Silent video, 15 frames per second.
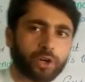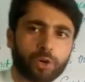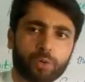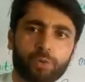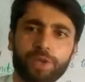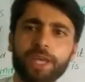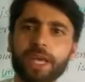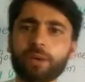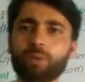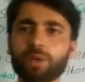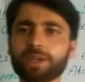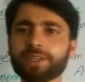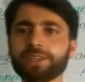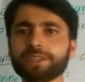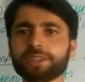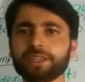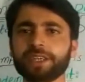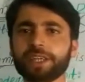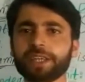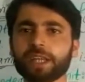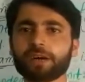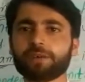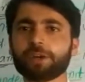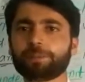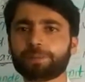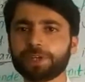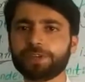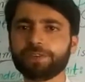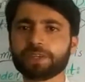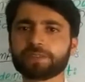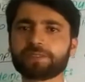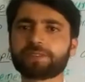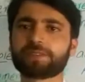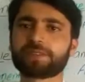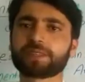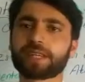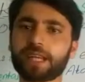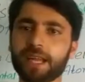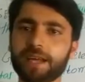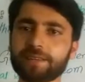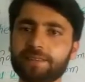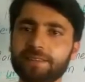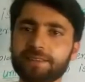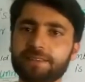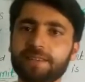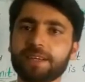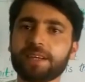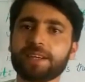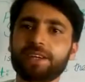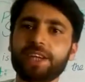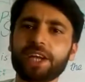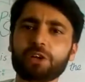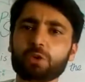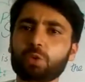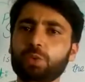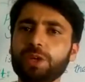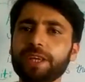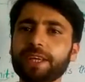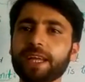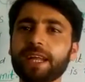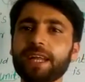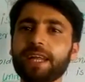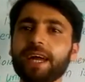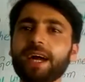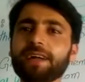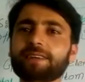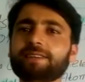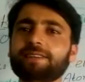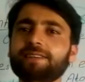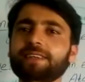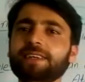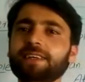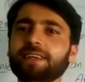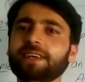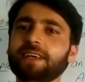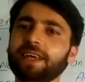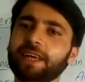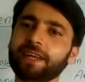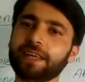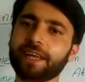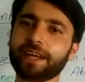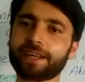We have learned in our previous classes that we cannot see an